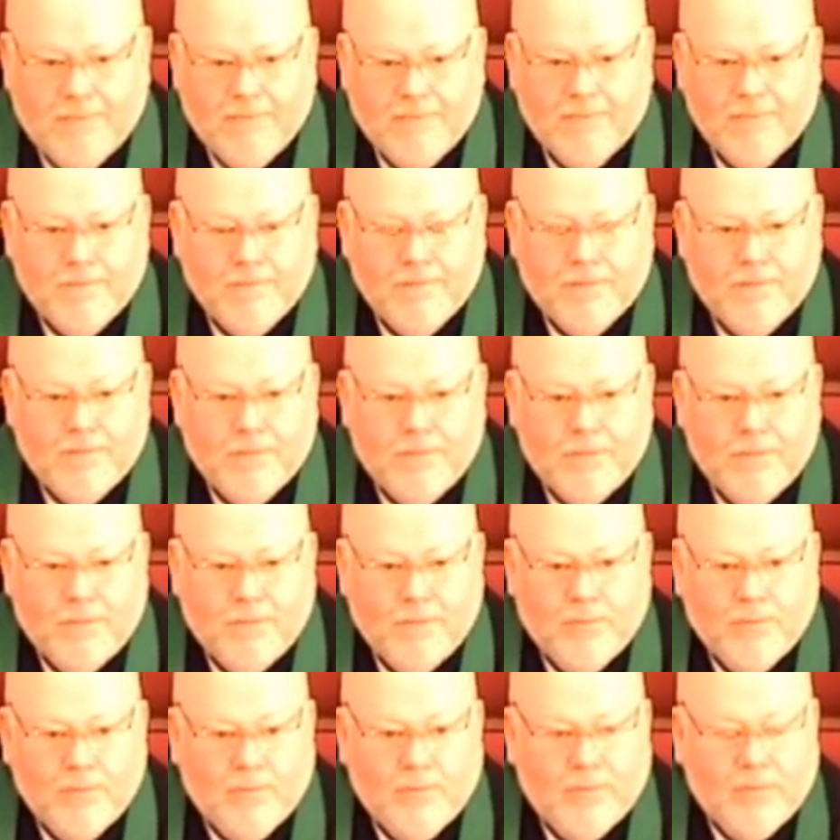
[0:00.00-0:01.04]

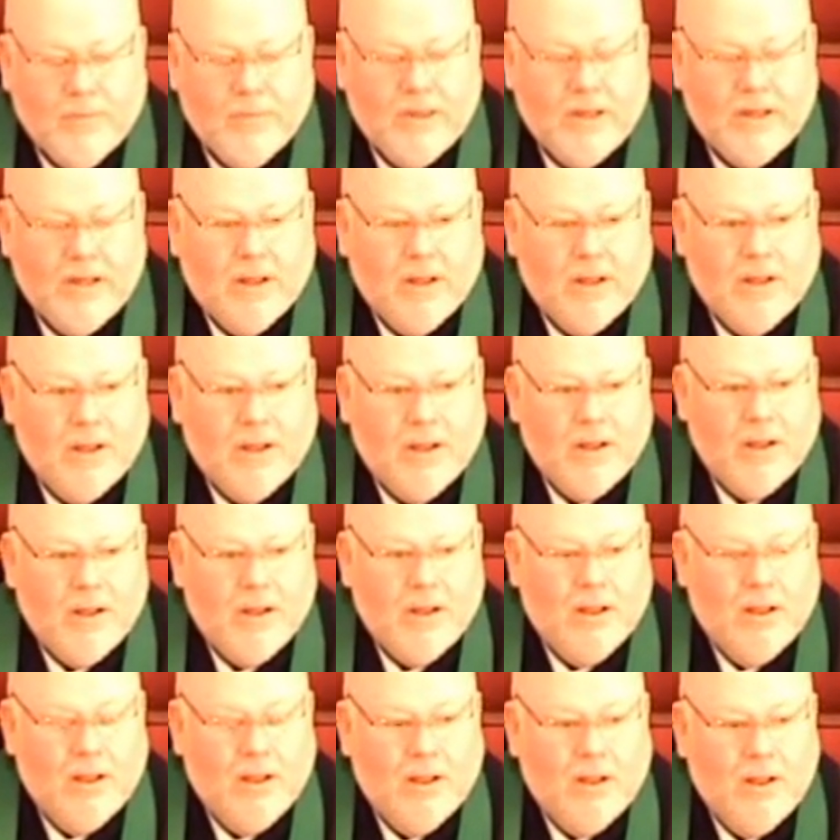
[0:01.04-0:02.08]

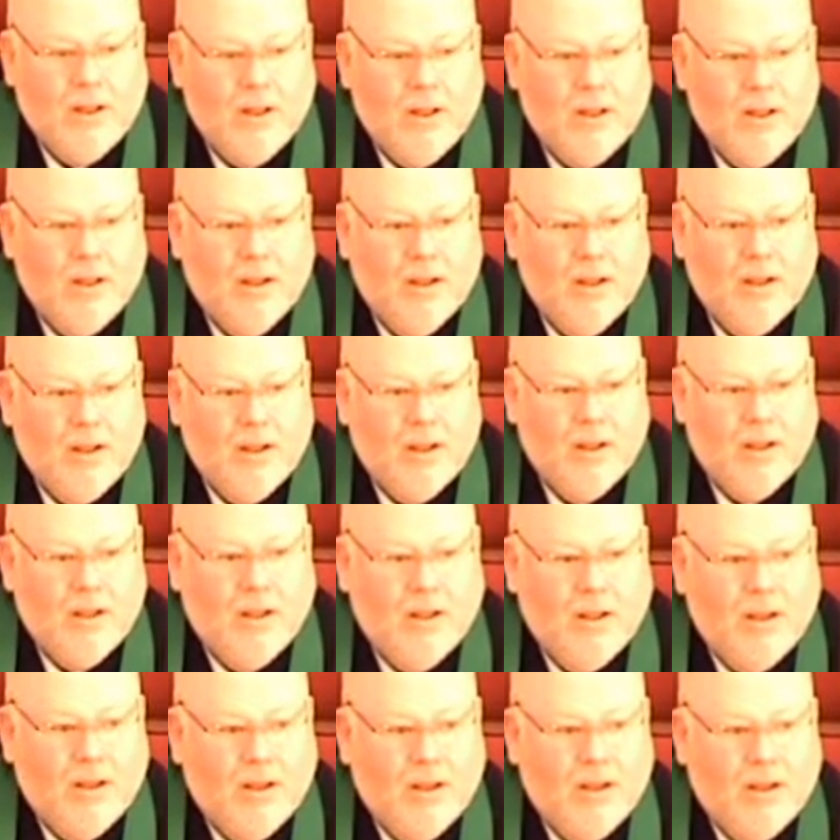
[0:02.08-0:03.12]

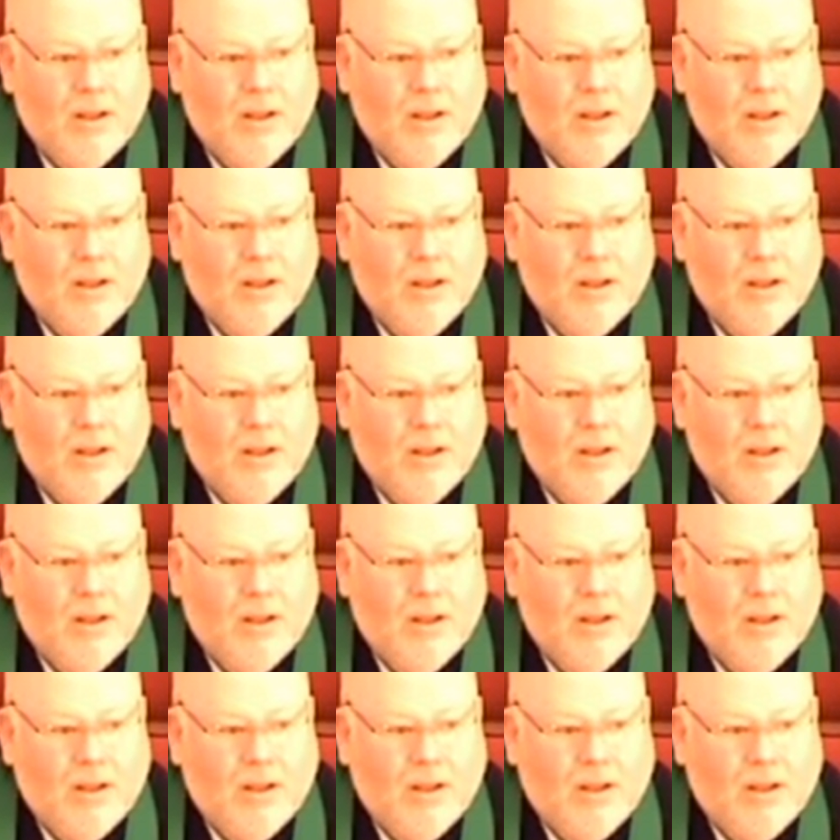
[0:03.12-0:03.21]
Nobody speaks.